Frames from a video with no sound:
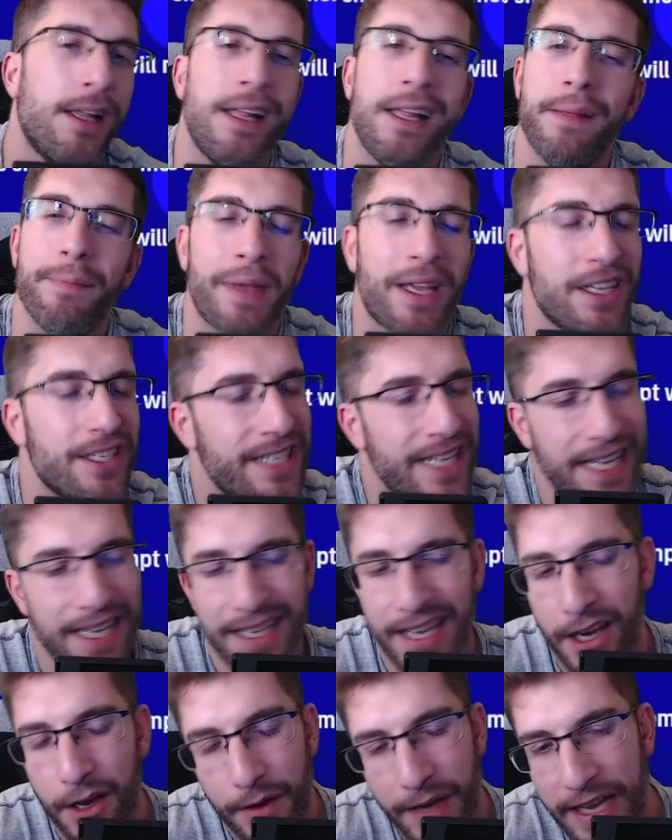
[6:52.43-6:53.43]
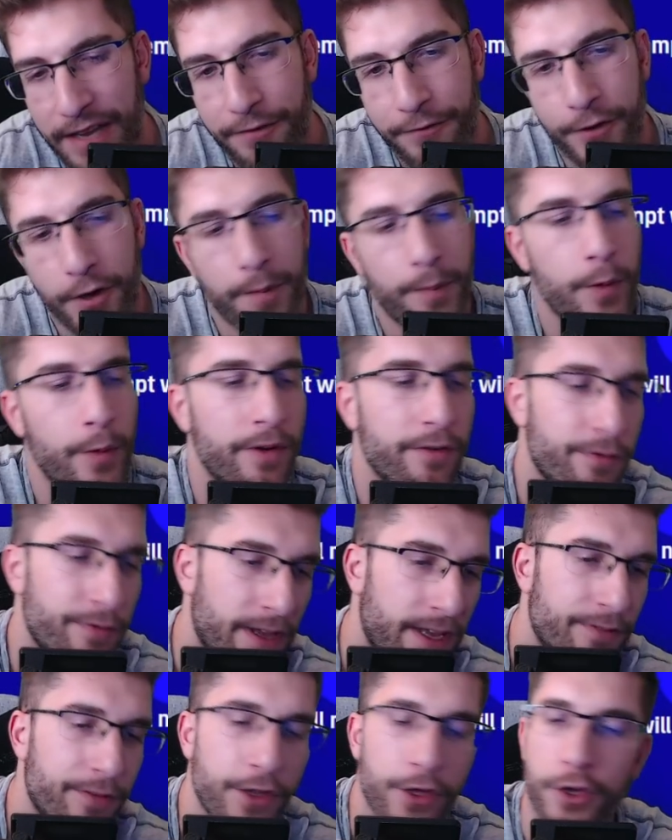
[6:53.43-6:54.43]
because you know, eFootball and
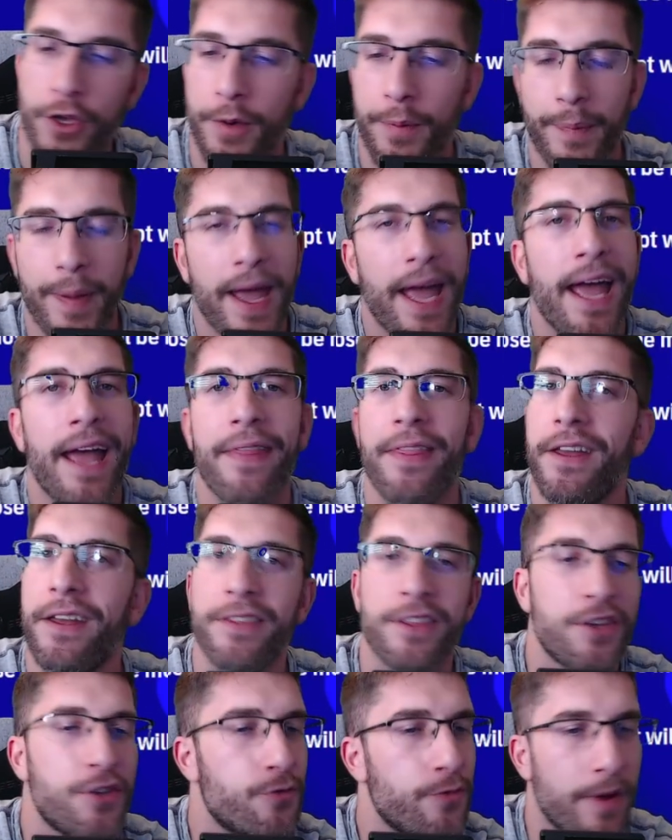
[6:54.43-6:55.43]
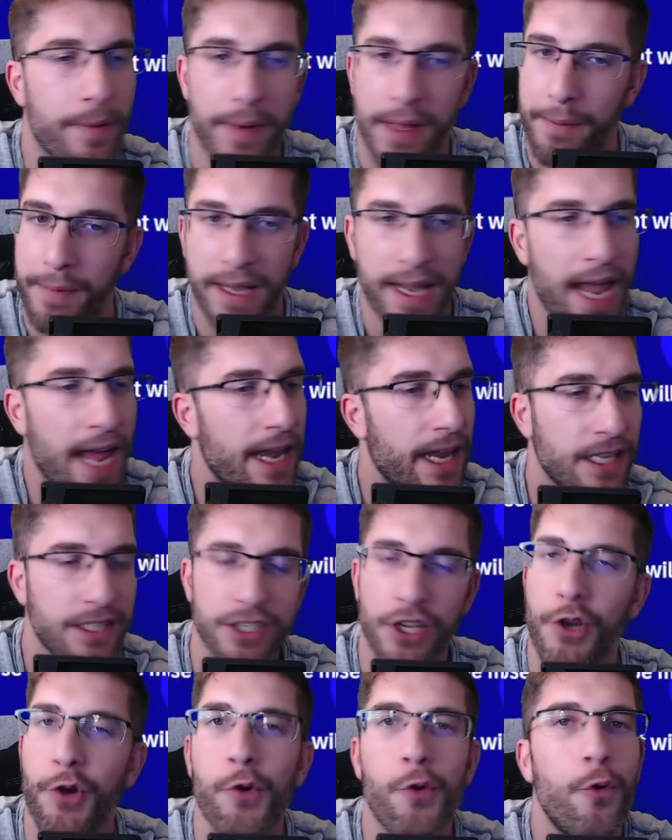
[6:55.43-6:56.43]
FIFA, you compare the dribbling
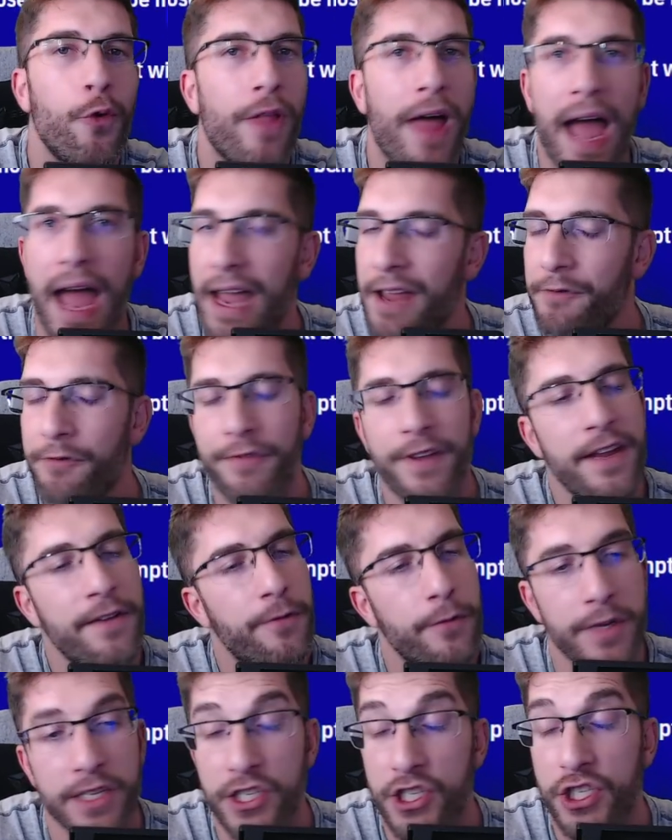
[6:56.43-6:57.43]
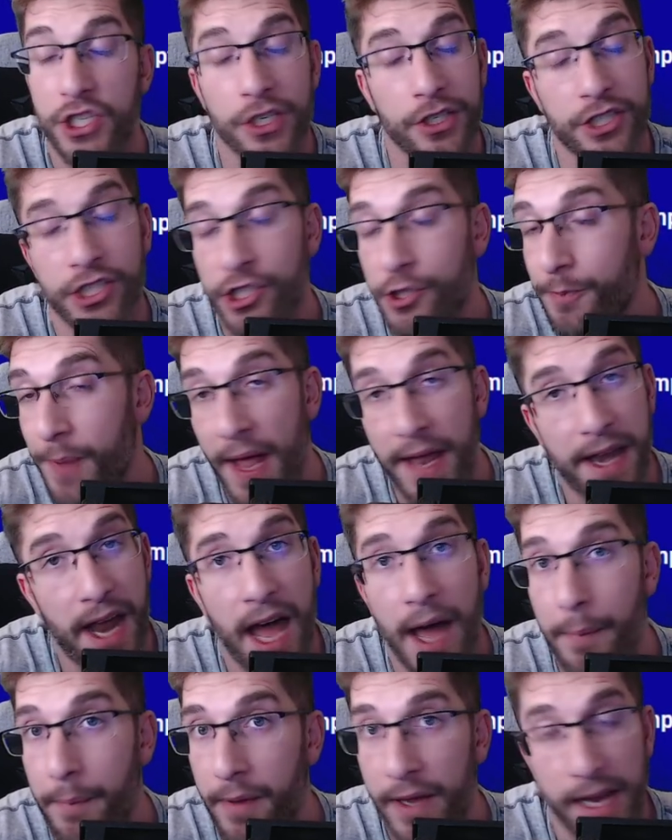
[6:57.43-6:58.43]
mechanics and all that. In FIFA, it's just sped
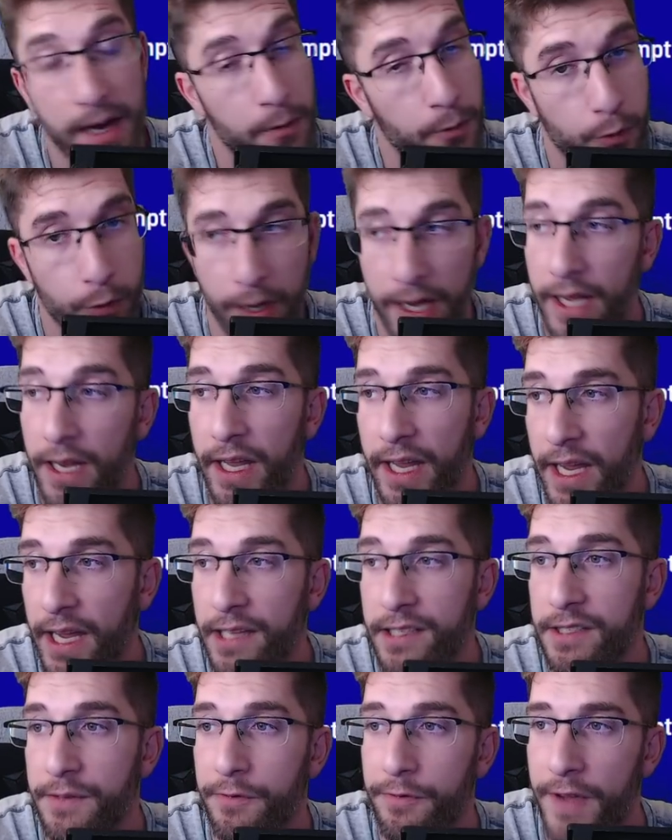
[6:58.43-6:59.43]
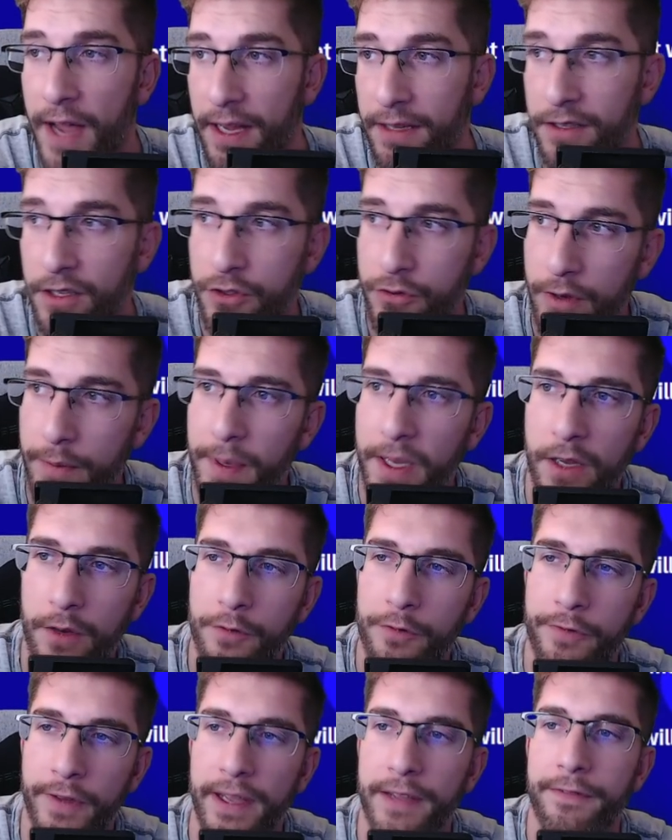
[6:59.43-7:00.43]
up. It really is. In fact, the dribbling
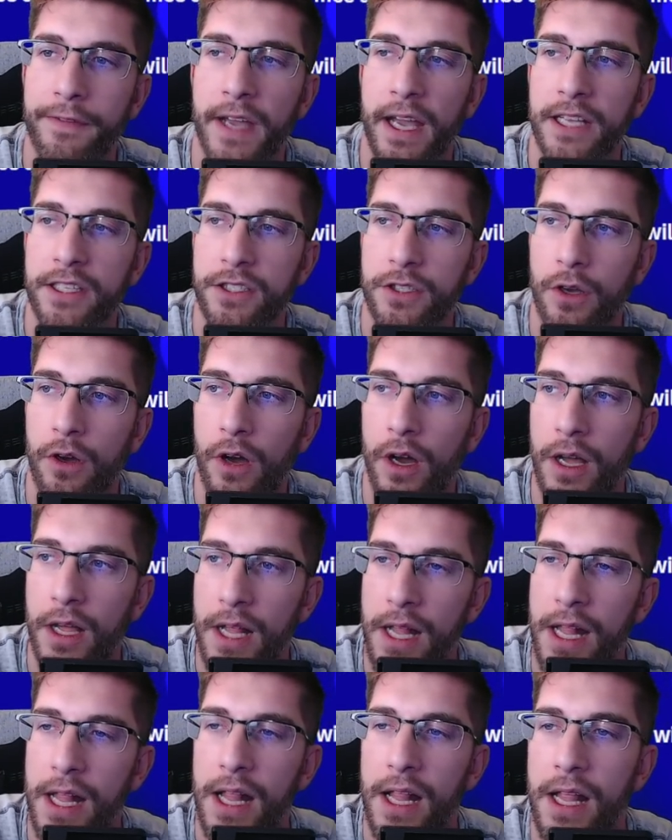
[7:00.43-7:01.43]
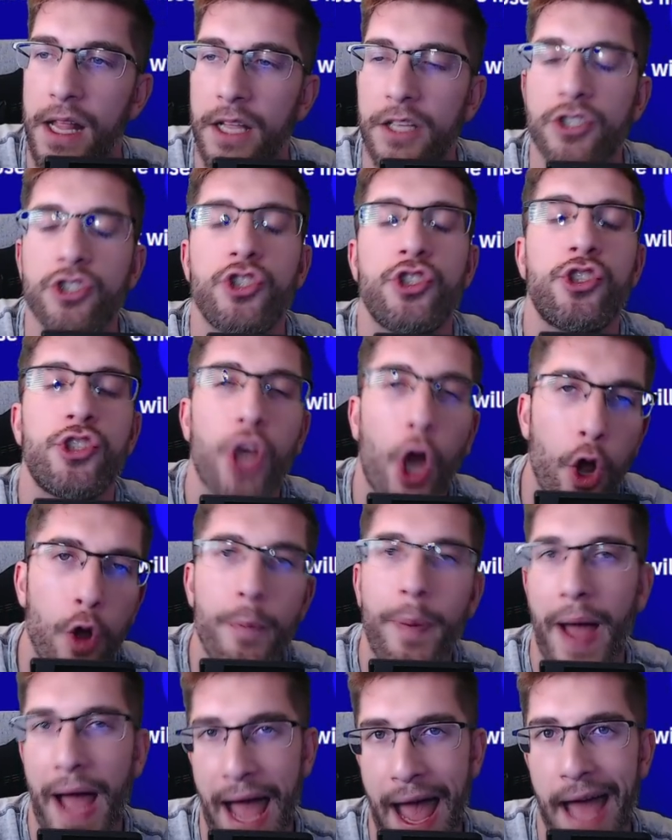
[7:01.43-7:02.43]
on FIFA has got so
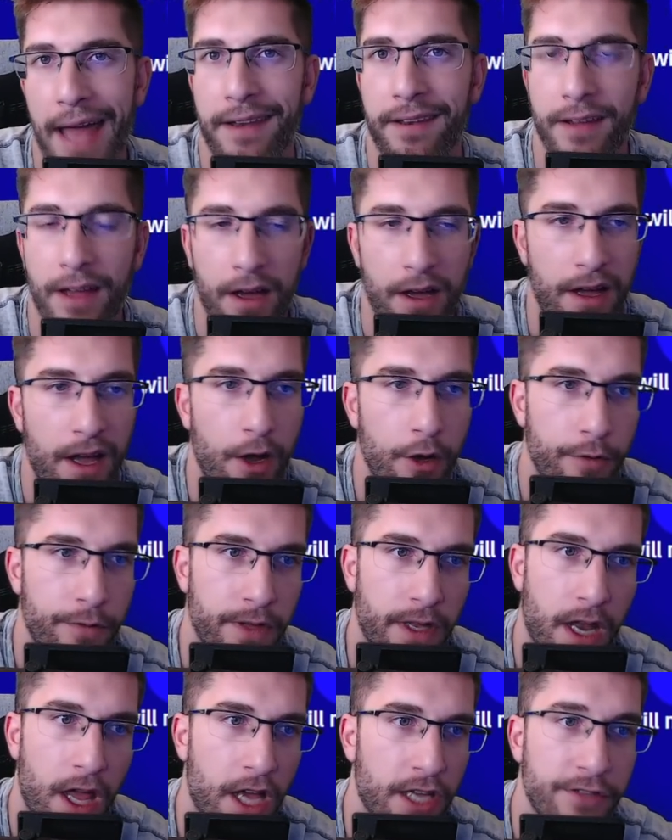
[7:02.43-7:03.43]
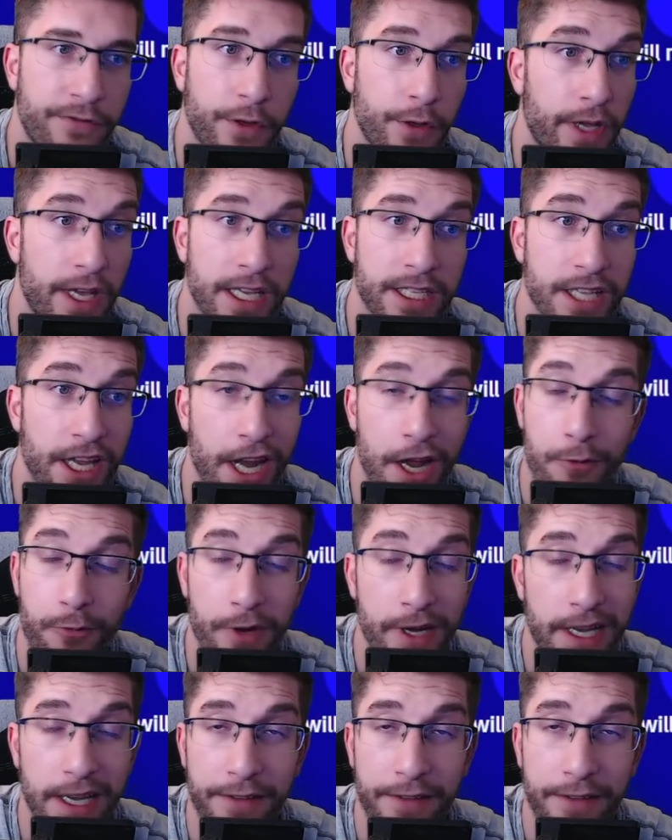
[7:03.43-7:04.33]
bad over the last few years, and I really